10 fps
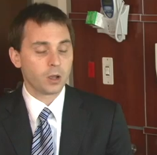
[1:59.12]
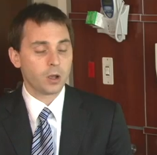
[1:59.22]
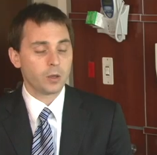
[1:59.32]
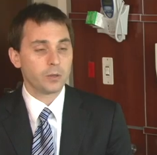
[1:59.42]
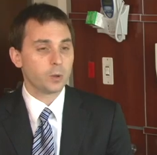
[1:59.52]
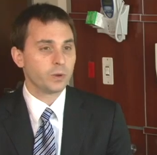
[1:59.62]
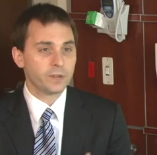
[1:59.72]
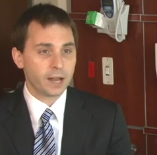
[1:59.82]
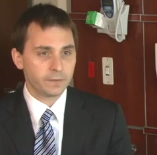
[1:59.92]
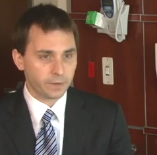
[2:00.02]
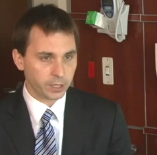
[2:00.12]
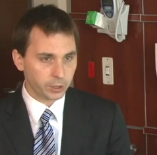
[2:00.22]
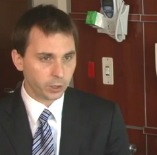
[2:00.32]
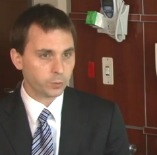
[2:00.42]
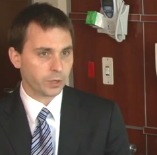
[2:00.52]
although we've gotten very
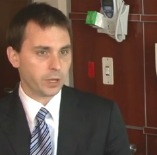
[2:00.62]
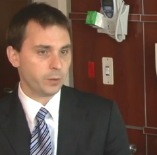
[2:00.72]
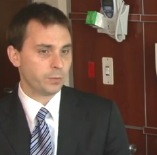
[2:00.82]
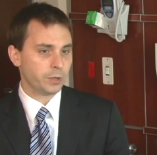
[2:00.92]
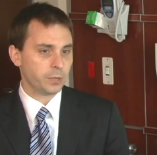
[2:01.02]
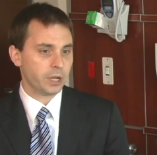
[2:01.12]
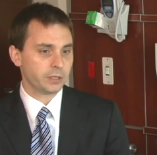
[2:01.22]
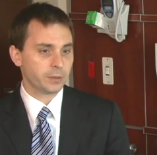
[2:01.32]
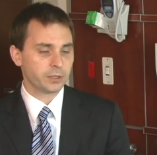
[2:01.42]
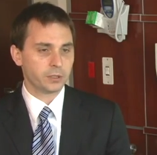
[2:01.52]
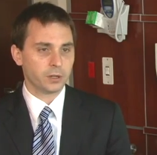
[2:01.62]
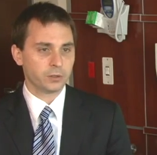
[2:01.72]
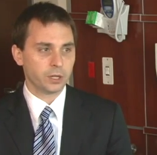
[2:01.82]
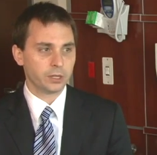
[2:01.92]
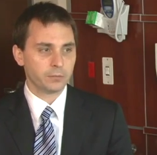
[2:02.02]
good with hip replacement
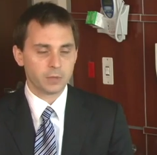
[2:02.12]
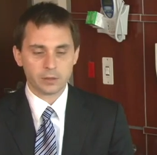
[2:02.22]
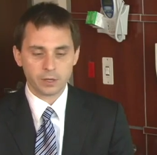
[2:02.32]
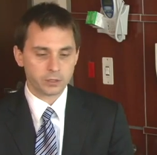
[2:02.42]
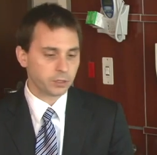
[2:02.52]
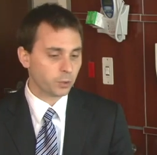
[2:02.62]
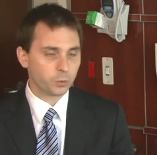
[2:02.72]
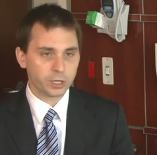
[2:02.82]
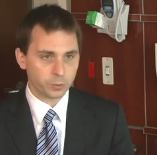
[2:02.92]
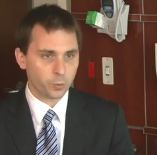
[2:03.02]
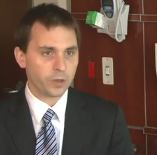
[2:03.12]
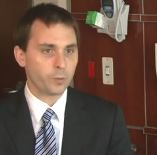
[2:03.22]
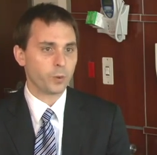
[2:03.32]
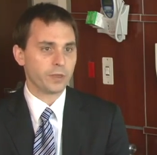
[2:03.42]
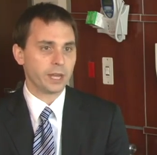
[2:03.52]
surgery, there's still risk
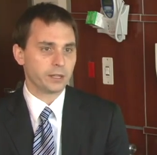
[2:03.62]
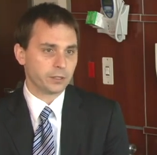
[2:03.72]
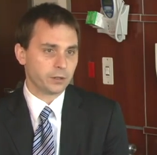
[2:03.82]
with, with any